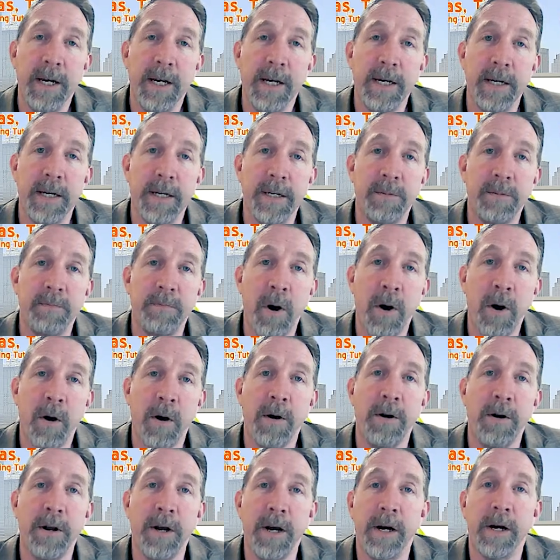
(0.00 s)
is
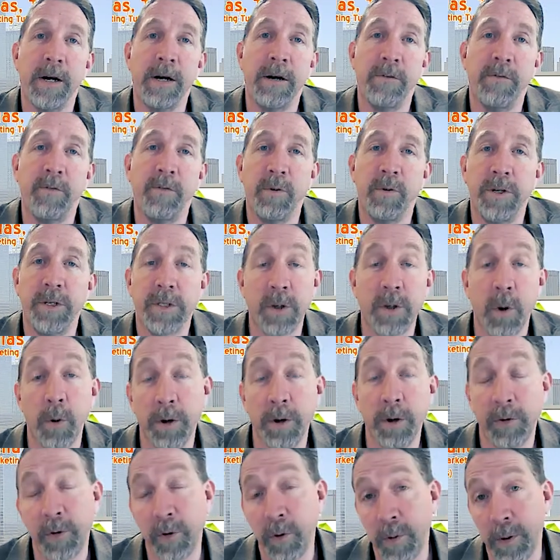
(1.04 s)
part of what is
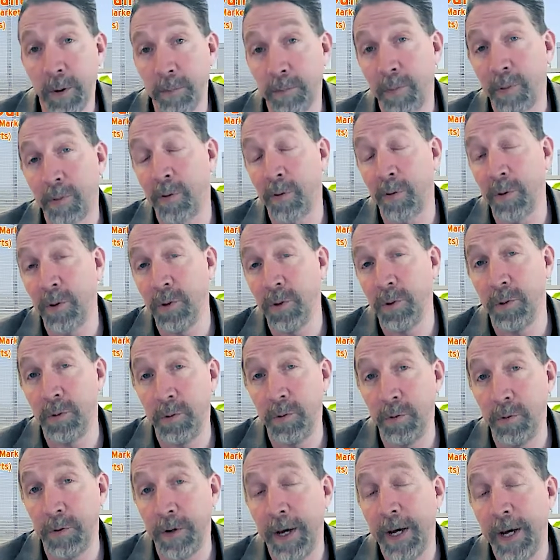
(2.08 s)
going to
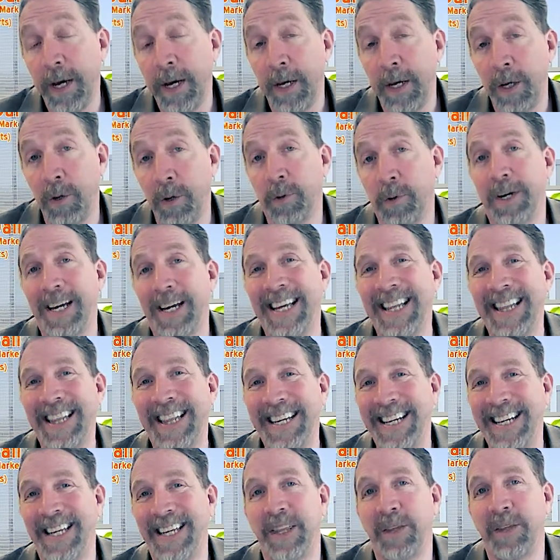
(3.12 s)
improve your
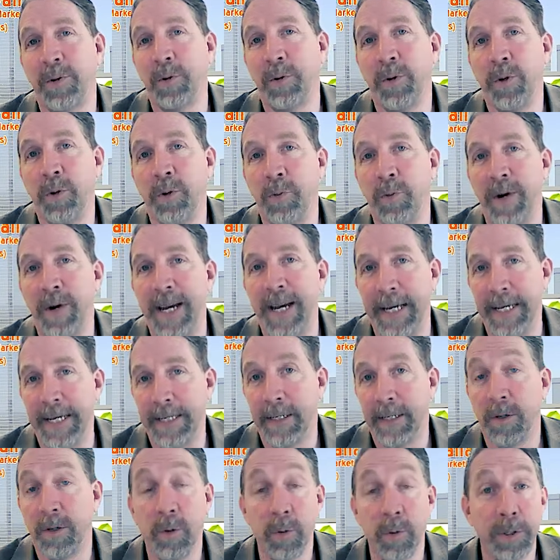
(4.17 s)
click-through rate.
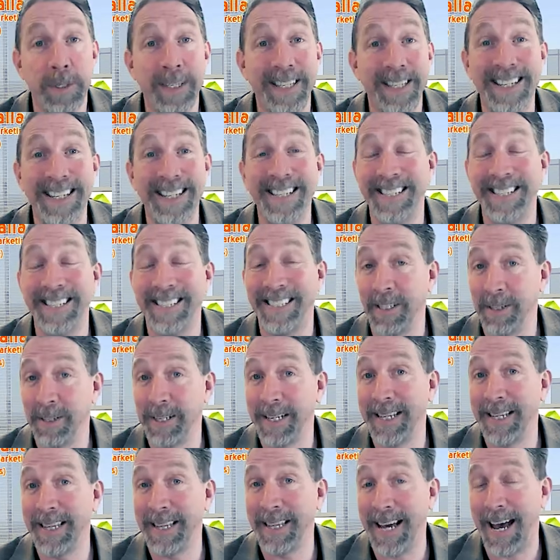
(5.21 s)
Google does
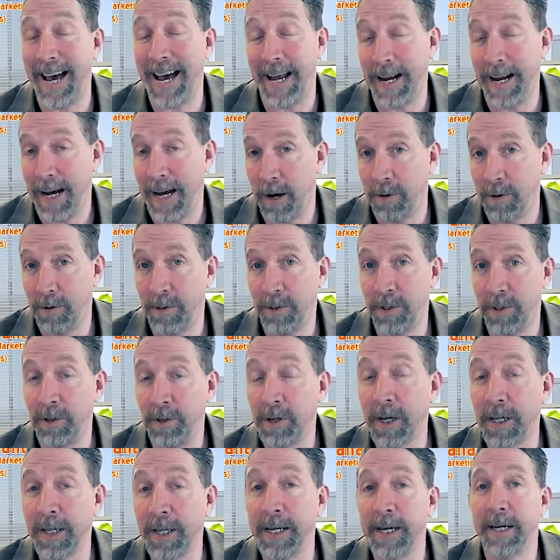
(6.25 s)
look at that. How are
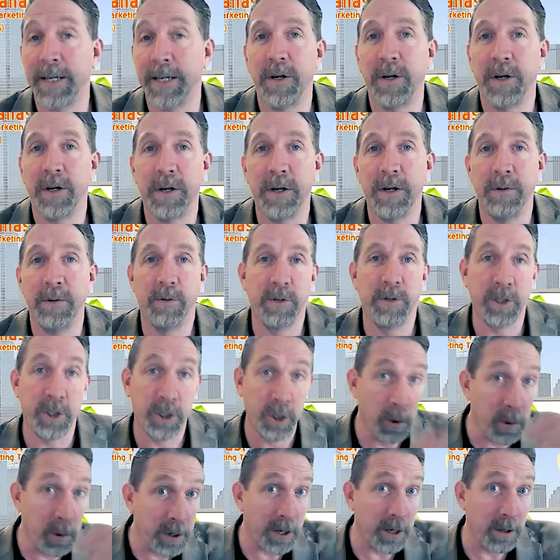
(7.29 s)
your clicks? We're
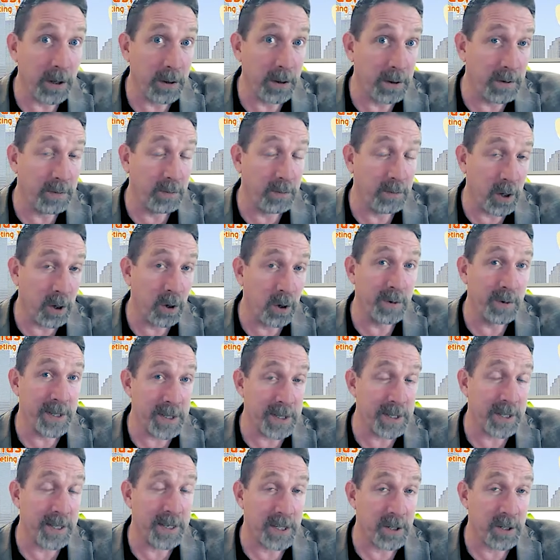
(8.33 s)
showing you
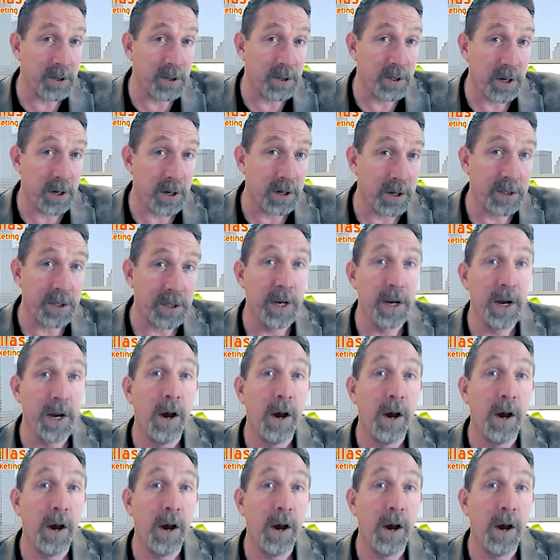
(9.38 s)
humans this result.